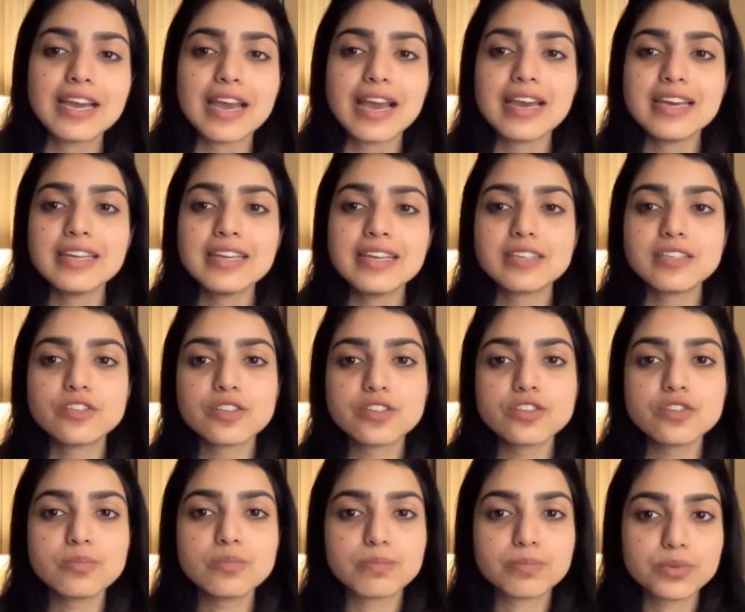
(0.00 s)
And it's
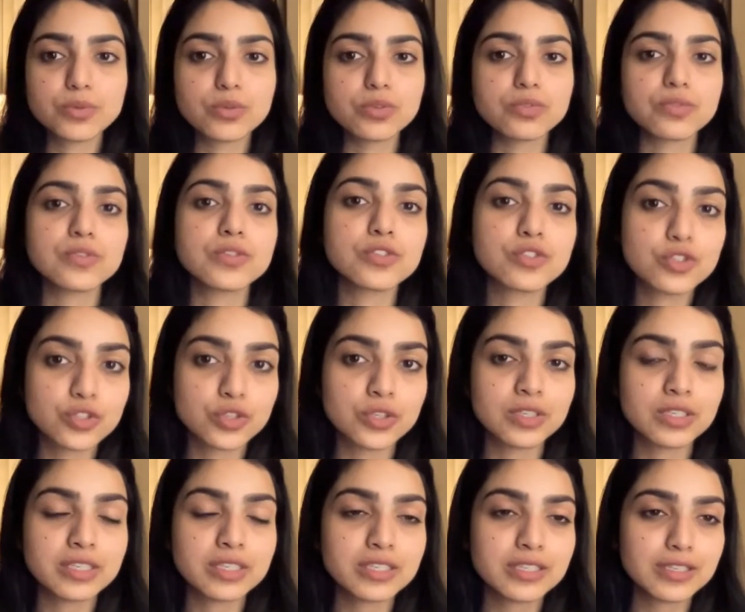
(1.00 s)
such a beautiful
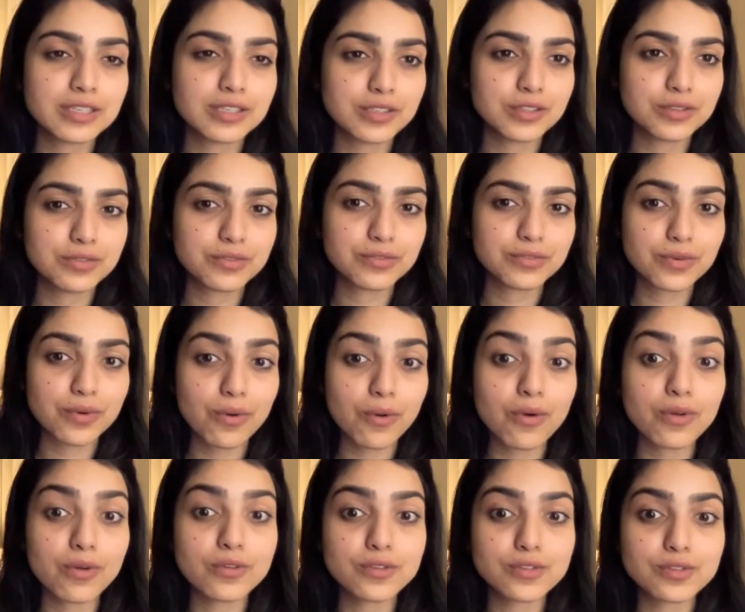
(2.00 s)
journey of
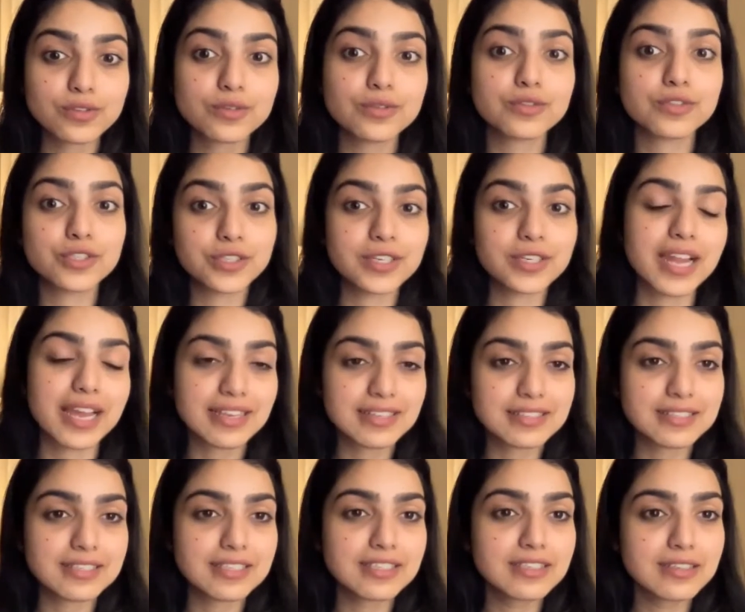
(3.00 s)
also
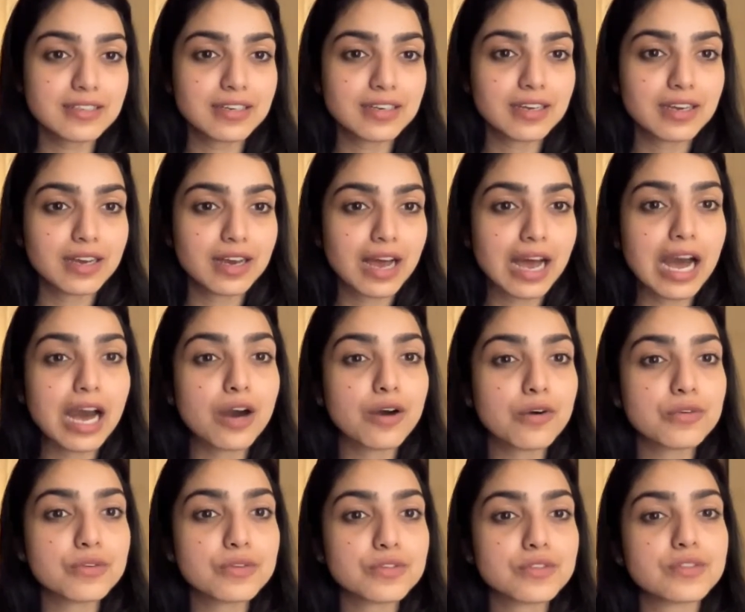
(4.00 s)
realizing
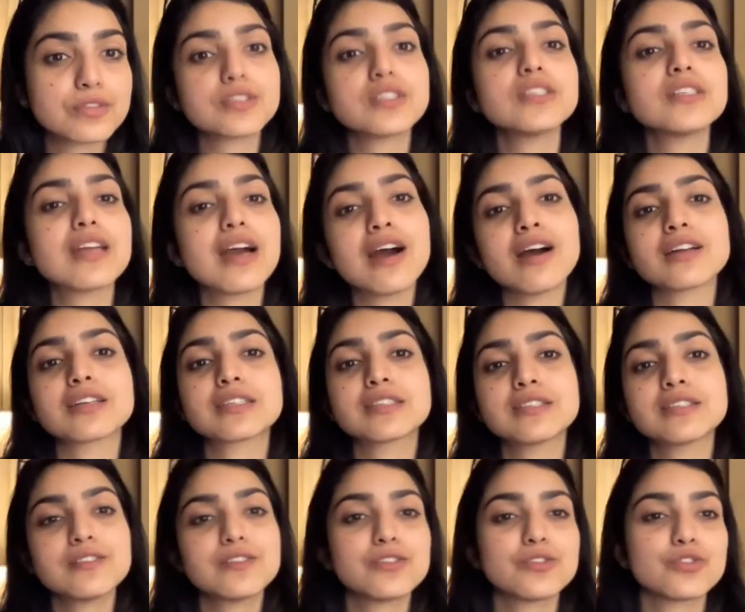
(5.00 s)
how certain
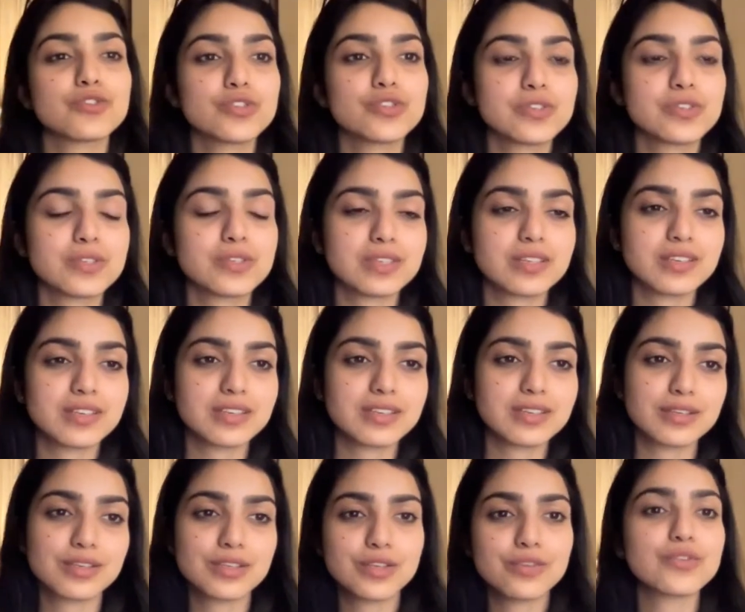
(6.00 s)
artists just
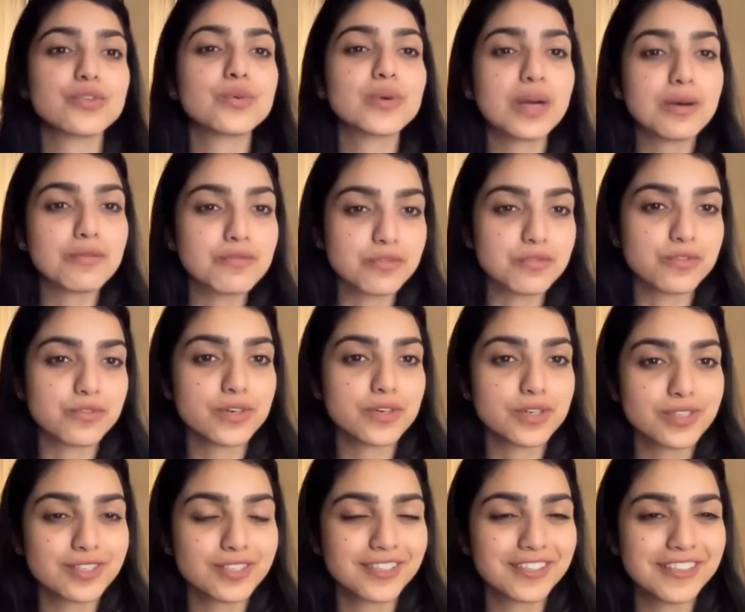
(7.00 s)
give you
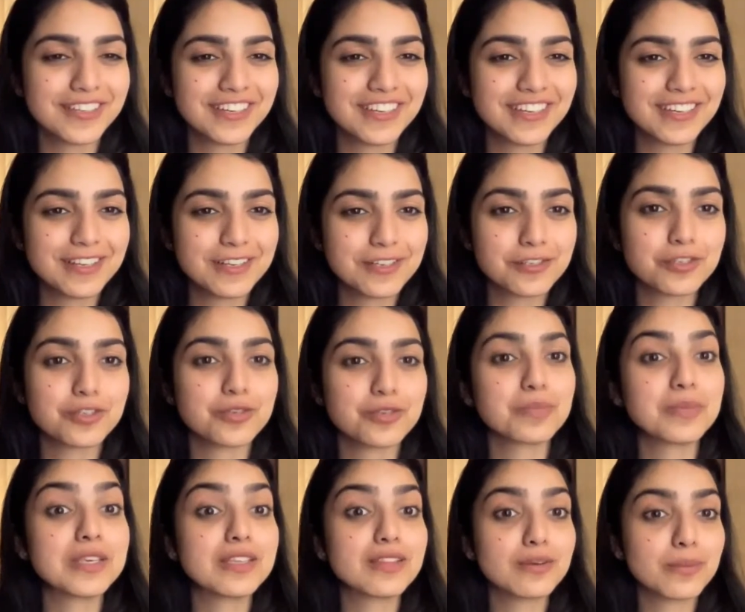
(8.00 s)
comfort to
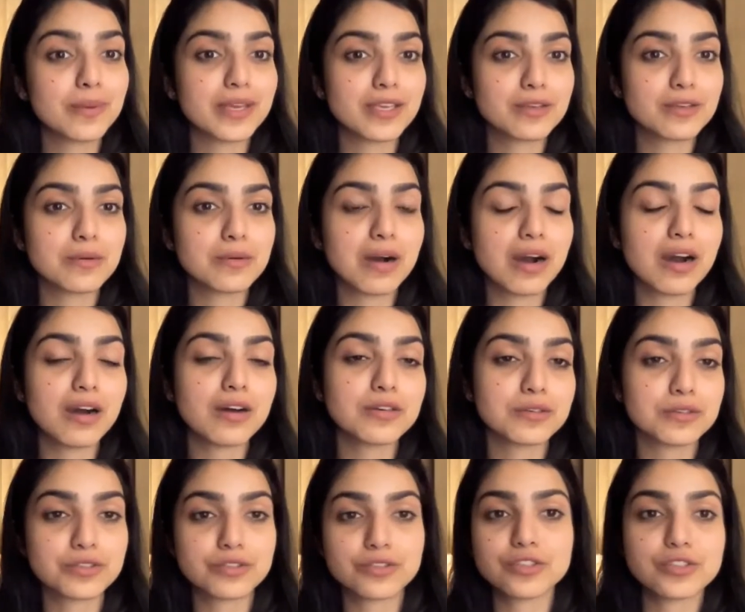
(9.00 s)
be the way you are
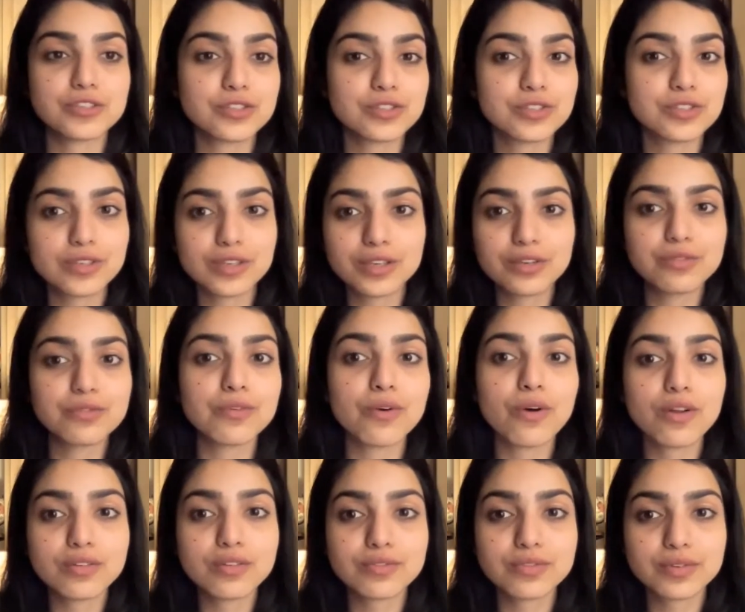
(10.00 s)
or to just
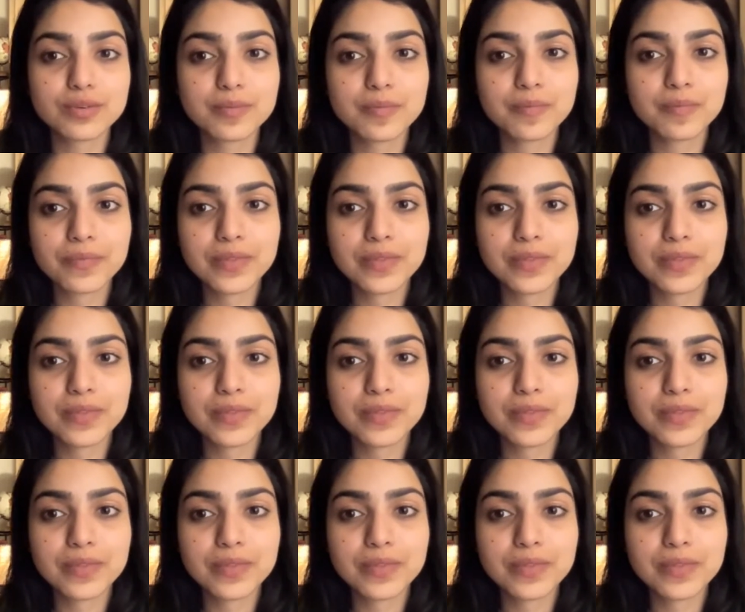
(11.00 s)
evolve.